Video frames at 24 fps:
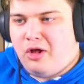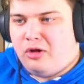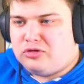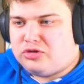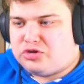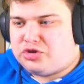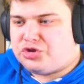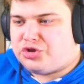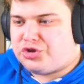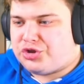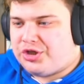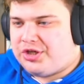
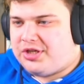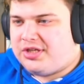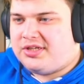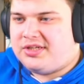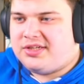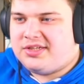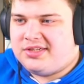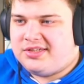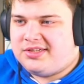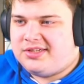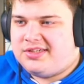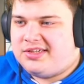streak.
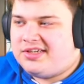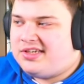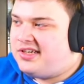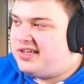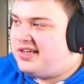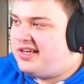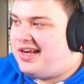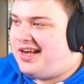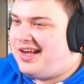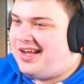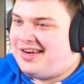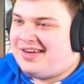
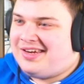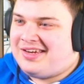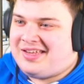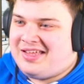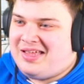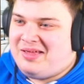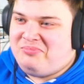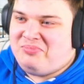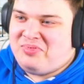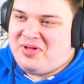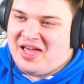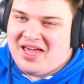I'm
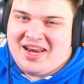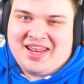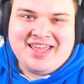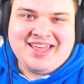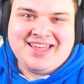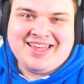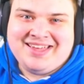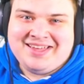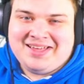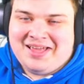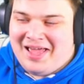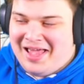keep getting
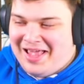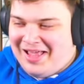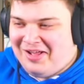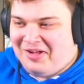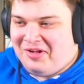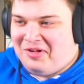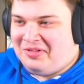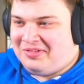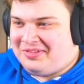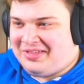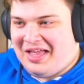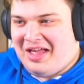a
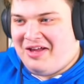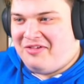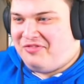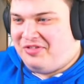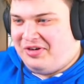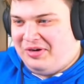gold every